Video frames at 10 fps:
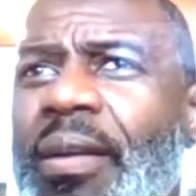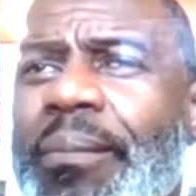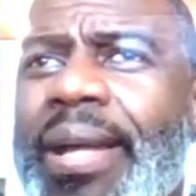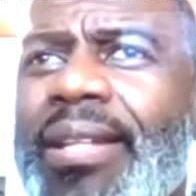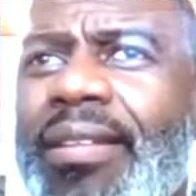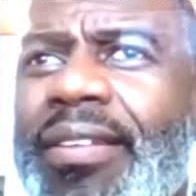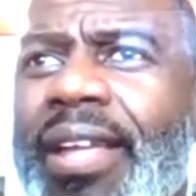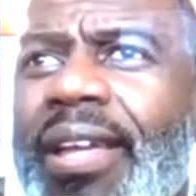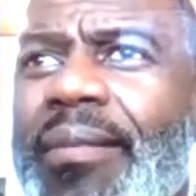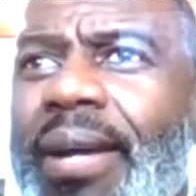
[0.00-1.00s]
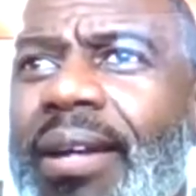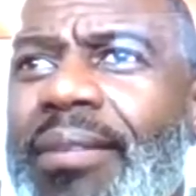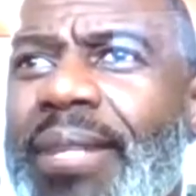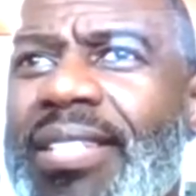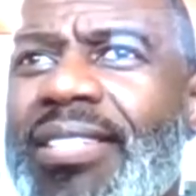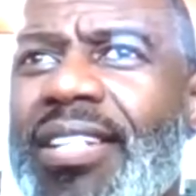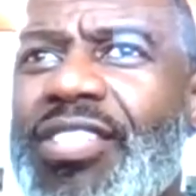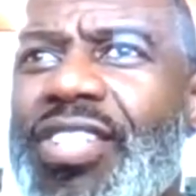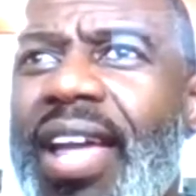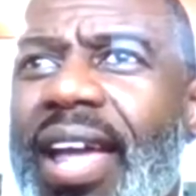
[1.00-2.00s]
made the other day about my son,
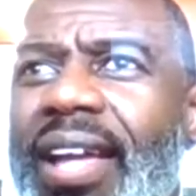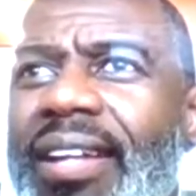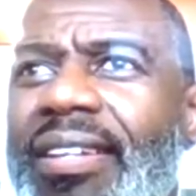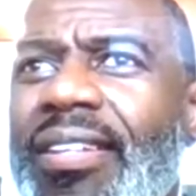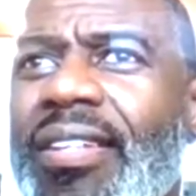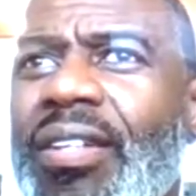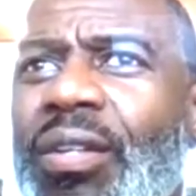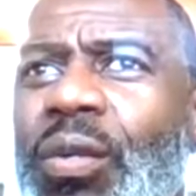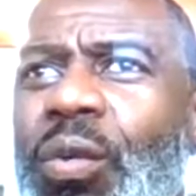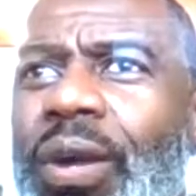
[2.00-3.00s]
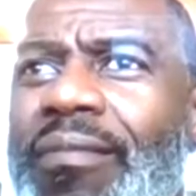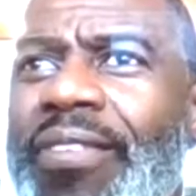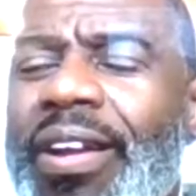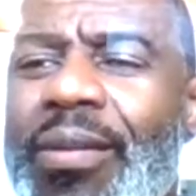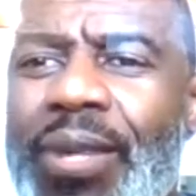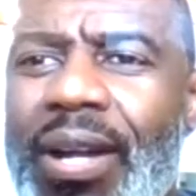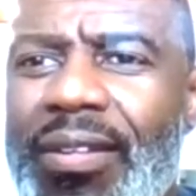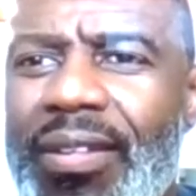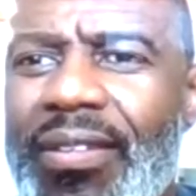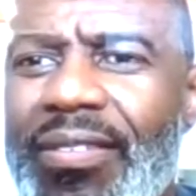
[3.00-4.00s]
Jack, who I'm very
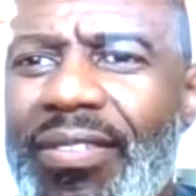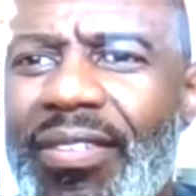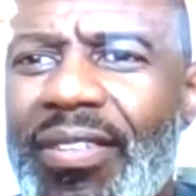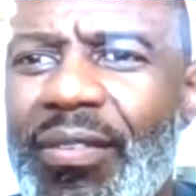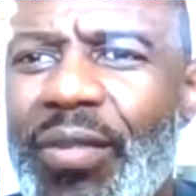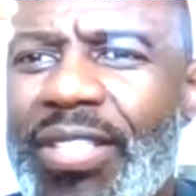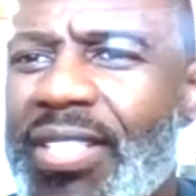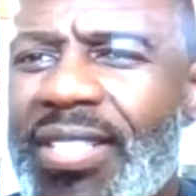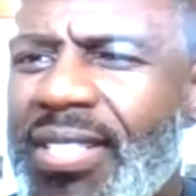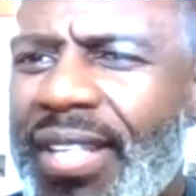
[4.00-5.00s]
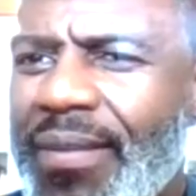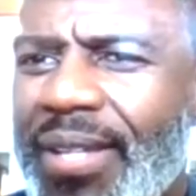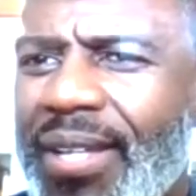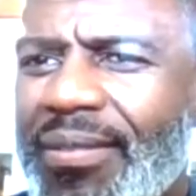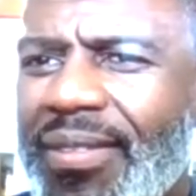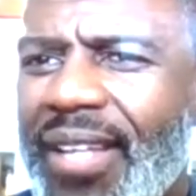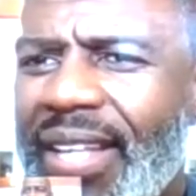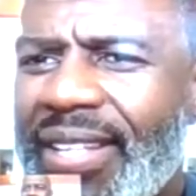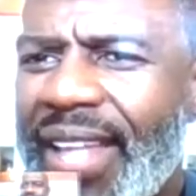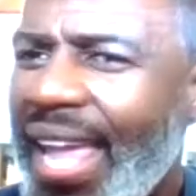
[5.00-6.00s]
proud of, which isn't to say I'm not
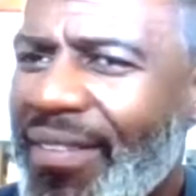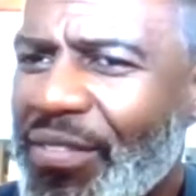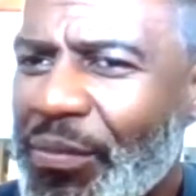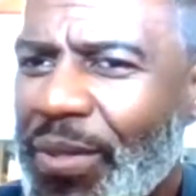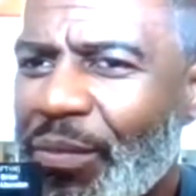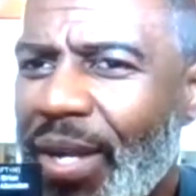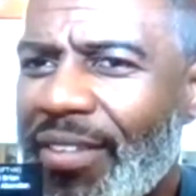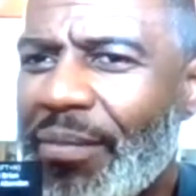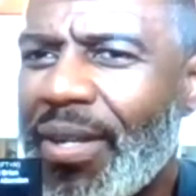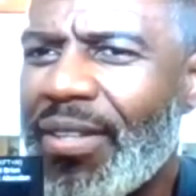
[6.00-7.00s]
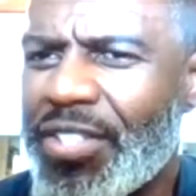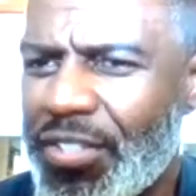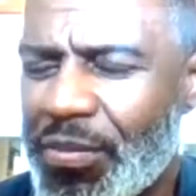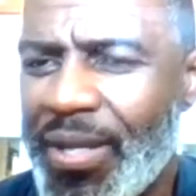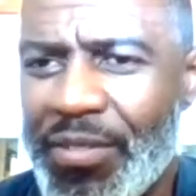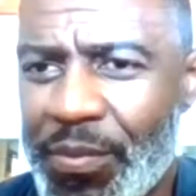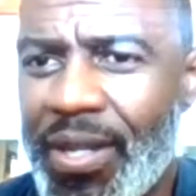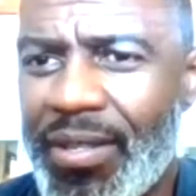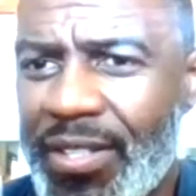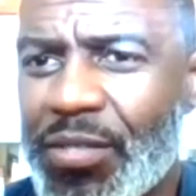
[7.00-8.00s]
and haven't been proud of my other children, but I was
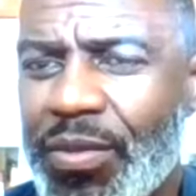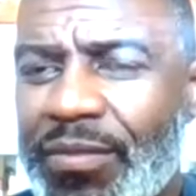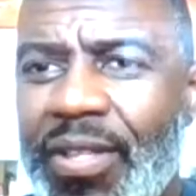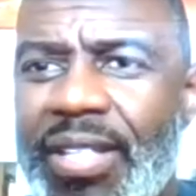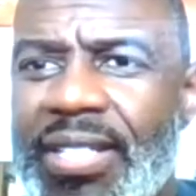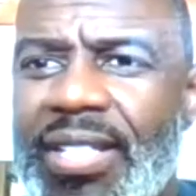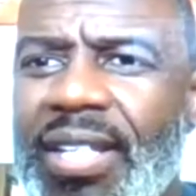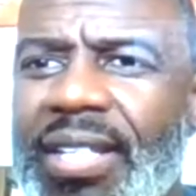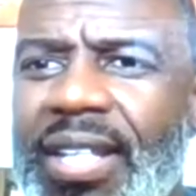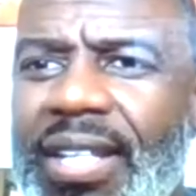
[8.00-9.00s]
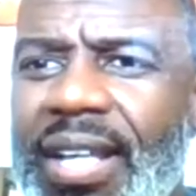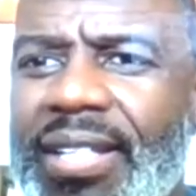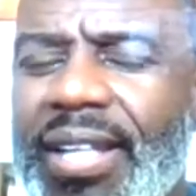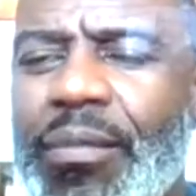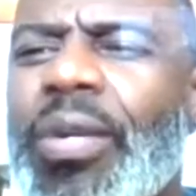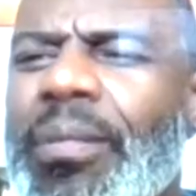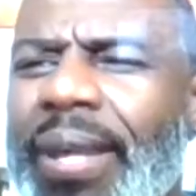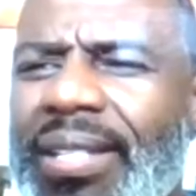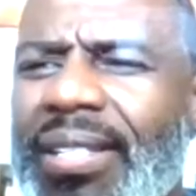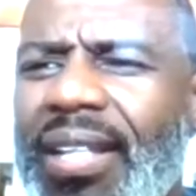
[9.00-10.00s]
proud of this one for the things that he did that day. We'll get
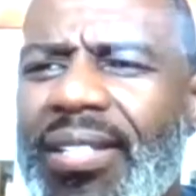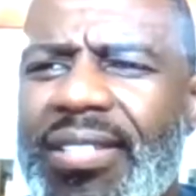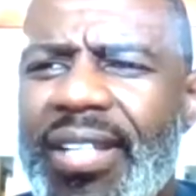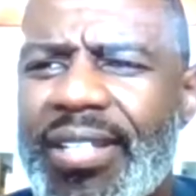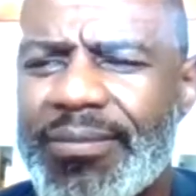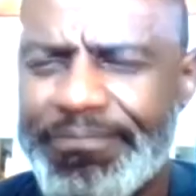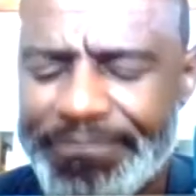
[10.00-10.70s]
back to that in a second.